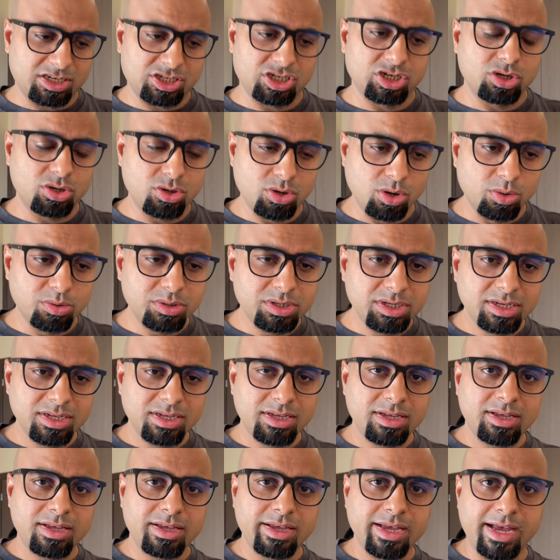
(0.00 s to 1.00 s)
code
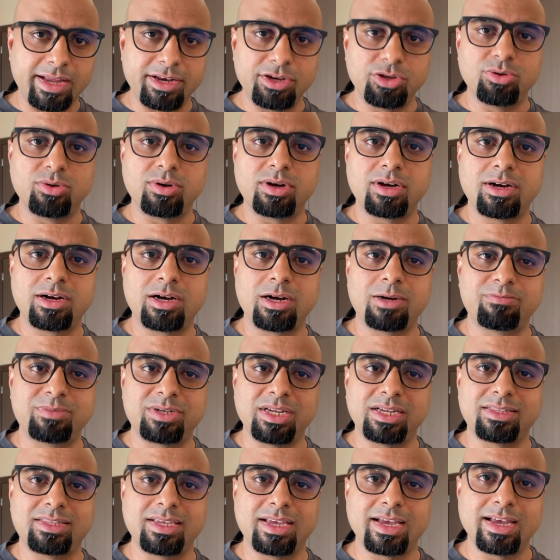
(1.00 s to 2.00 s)
and you
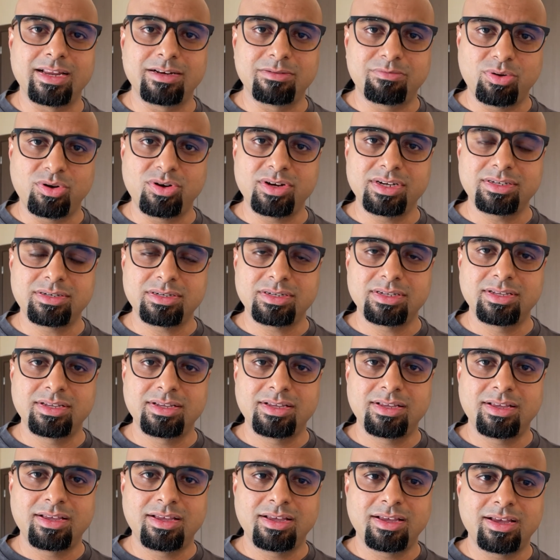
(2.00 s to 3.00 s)
update the endpoint,
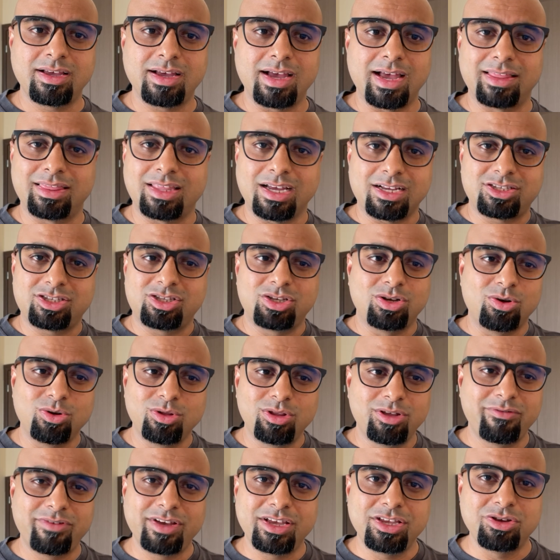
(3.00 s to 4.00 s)
and that's the
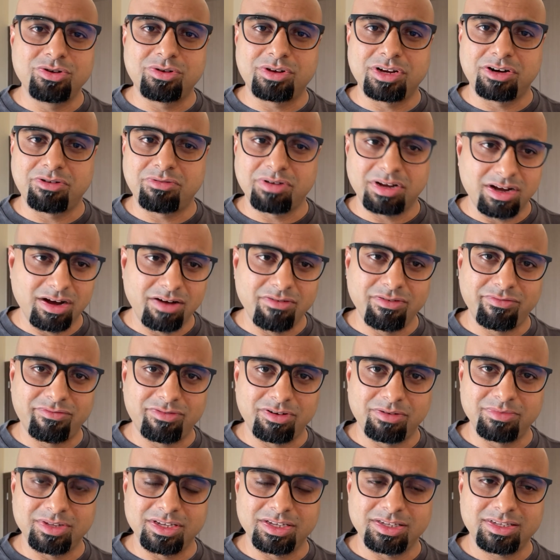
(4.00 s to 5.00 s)
only way you can recover
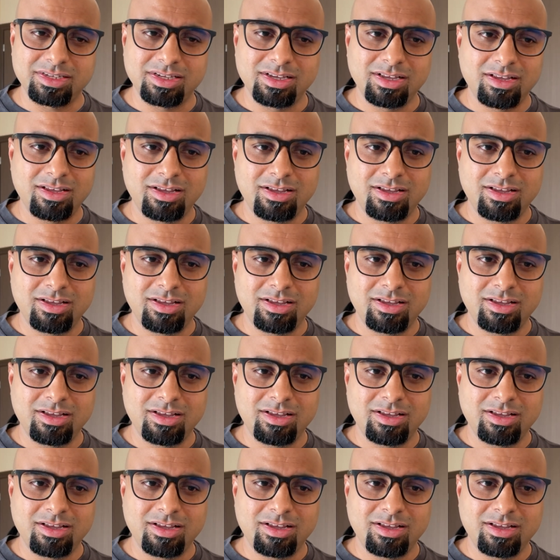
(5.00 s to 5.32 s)
from this.